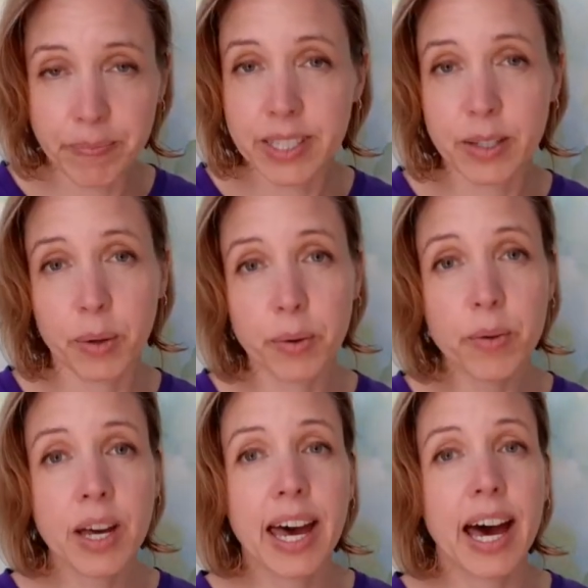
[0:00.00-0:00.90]
So,
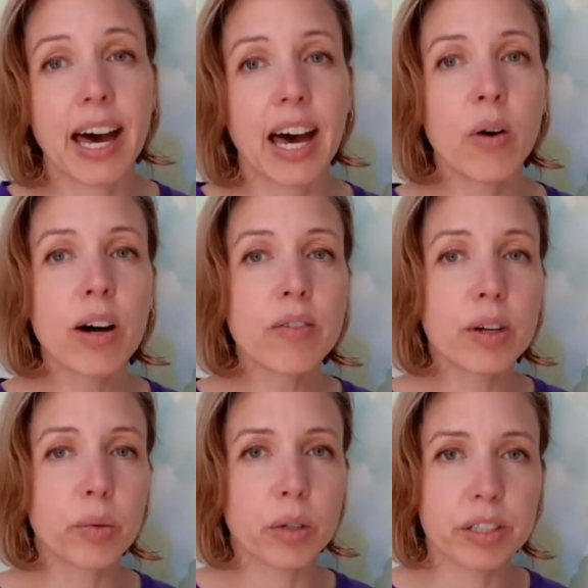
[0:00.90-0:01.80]
uh, however
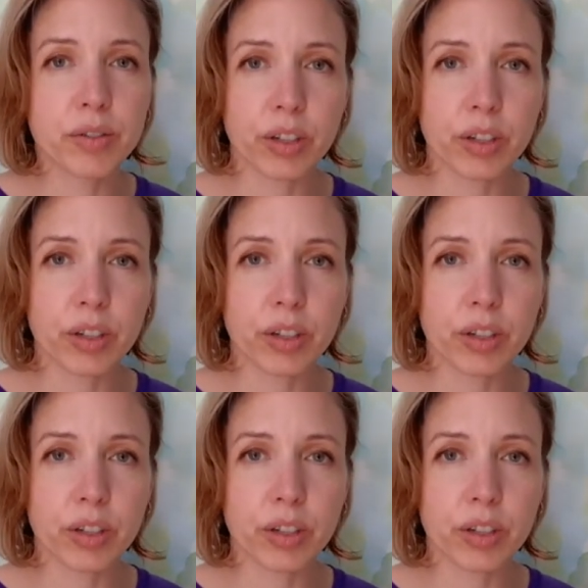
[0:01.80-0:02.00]
it works for